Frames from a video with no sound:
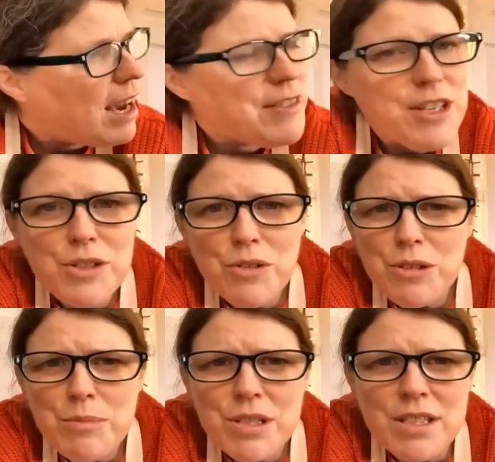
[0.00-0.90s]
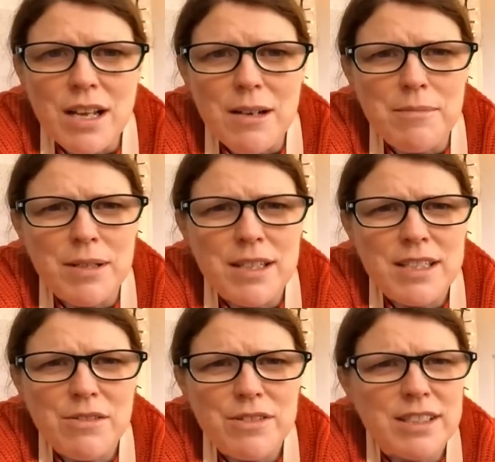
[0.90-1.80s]
And the anonymous
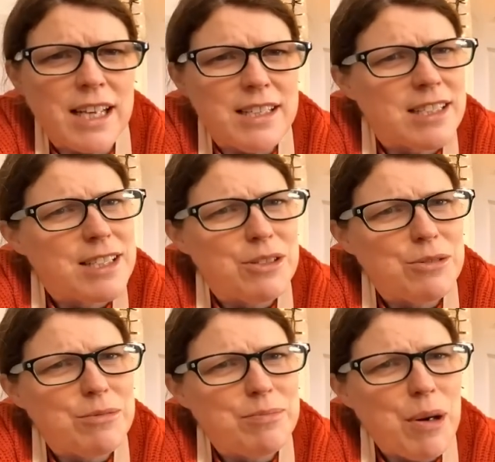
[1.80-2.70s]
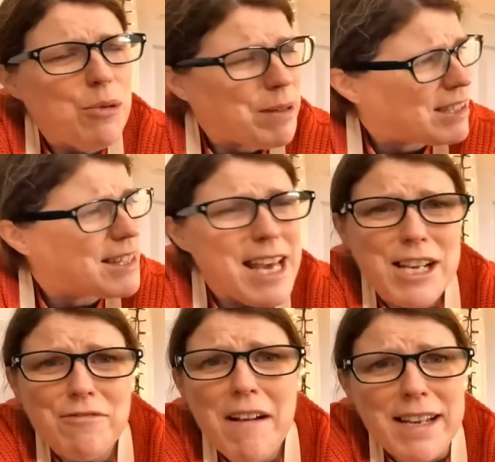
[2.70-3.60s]
stainless steel bowl mixer, they're
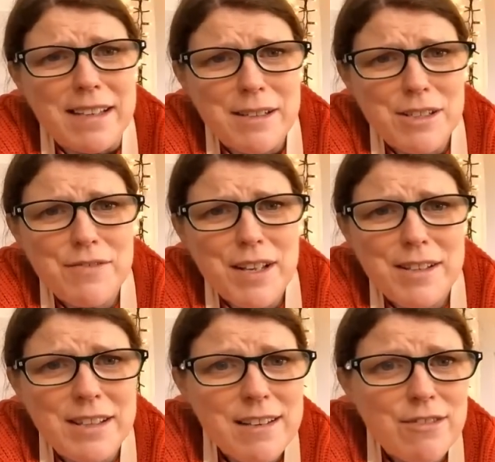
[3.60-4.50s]
great because they've